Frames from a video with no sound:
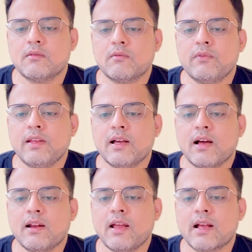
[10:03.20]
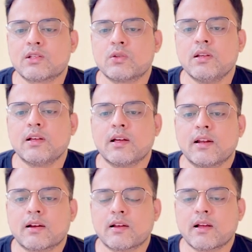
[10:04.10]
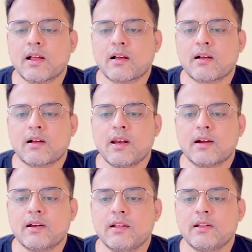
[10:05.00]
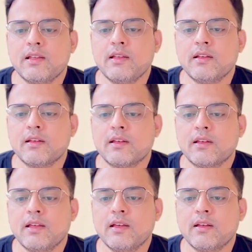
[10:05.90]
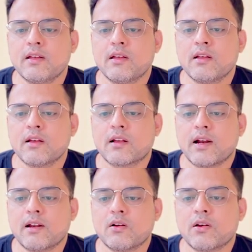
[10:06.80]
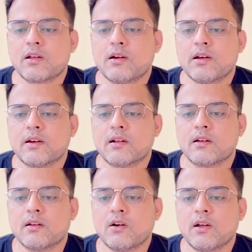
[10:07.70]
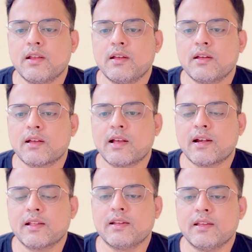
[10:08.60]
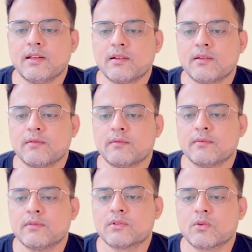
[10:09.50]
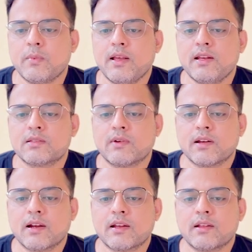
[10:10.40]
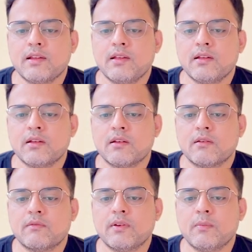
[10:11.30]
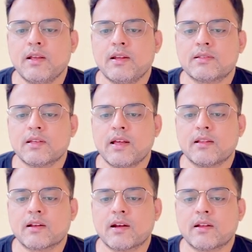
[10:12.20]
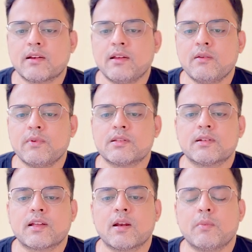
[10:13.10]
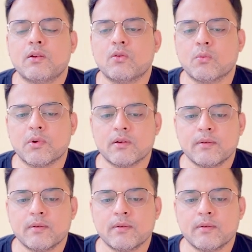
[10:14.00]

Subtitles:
we are actually collecting the a categorical data or a category. So male is one category, female is another category in which it can be grouped.